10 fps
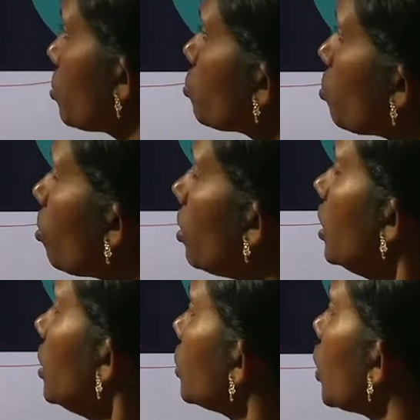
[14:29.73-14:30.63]
So
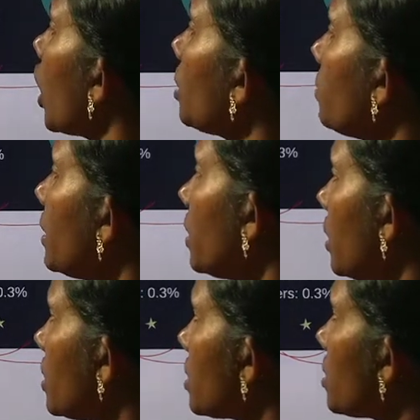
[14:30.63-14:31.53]
carbon
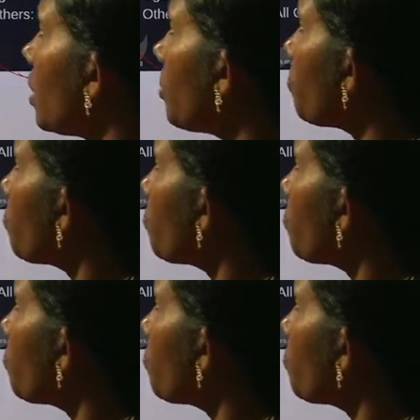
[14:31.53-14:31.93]
is the